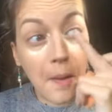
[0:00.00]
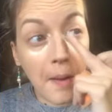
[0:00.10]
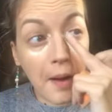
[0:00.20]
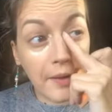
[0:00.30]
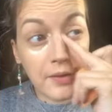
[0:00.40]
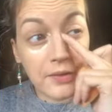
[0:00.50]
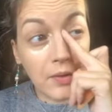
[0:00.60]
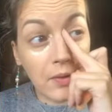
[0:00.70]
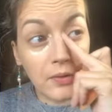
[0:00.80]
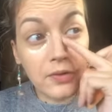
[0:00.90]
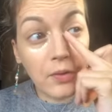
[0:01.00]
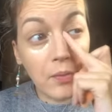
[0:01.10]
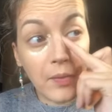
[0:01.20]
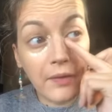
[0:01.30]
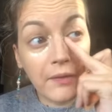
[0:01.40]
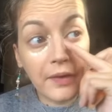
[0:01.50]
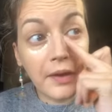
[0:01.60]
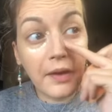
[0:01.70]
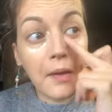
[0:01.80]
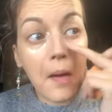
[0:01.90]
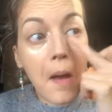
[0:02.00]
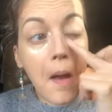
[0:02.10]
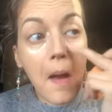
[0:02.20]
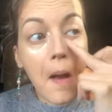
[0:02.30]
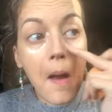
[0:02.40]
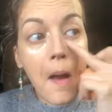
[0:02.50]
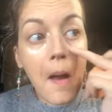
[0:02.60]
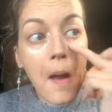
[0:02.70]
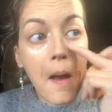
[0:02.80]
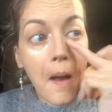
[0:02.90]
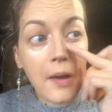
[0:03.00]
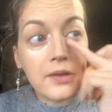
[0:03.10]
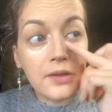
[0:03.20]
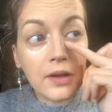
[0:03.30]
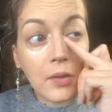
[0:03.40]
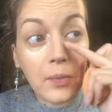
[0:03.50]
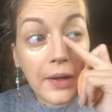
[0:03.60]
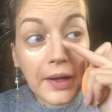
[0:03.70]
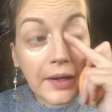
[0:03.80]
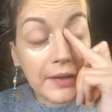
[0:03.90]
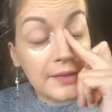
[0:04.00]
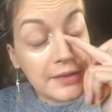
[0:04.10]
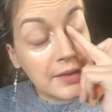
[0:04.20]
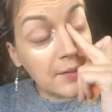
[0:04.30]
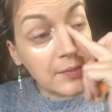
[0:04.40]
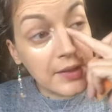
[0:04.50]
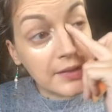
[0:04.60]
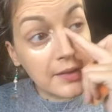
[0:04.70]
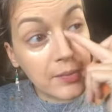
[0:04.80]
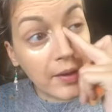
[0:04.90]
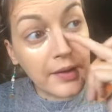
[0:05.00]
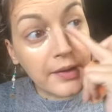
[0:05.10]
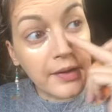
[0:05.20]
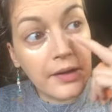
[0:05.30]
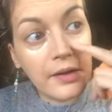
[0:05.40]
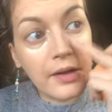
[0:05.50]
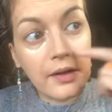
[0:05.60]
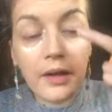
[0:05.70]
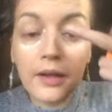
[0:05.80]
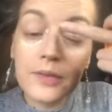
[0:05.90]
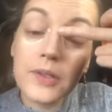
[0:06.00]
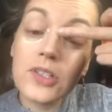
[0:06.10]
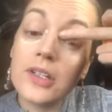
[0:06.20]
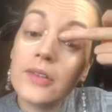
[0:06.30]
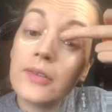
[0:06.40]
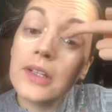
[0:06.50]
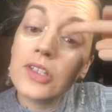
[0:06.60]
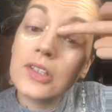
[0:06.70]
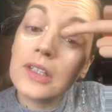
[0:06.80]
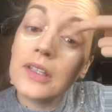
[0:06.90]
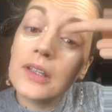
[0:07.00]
I use also my finger to completely seamlessly blend it, and especially reach the